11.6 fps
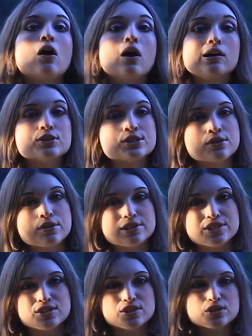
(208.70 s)
Also,
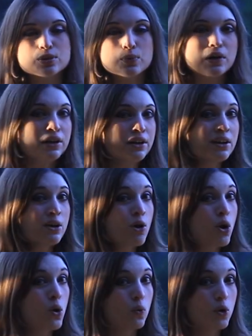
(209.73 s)
this is the one
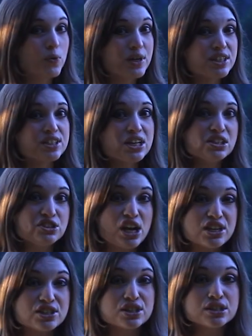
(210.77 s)
where we see
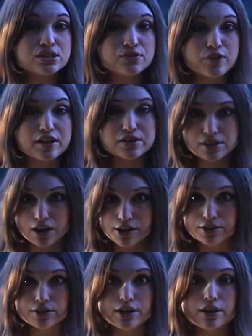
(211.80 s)
Jason's face
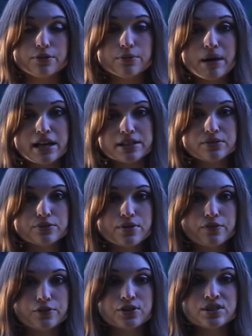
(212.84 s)
underneath the mask for the
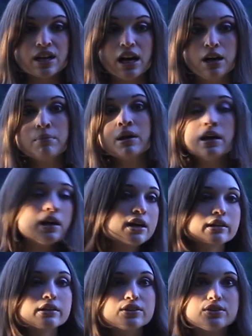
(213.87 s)
first time,
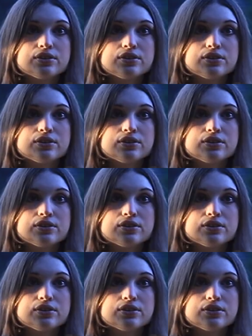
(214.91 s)
and it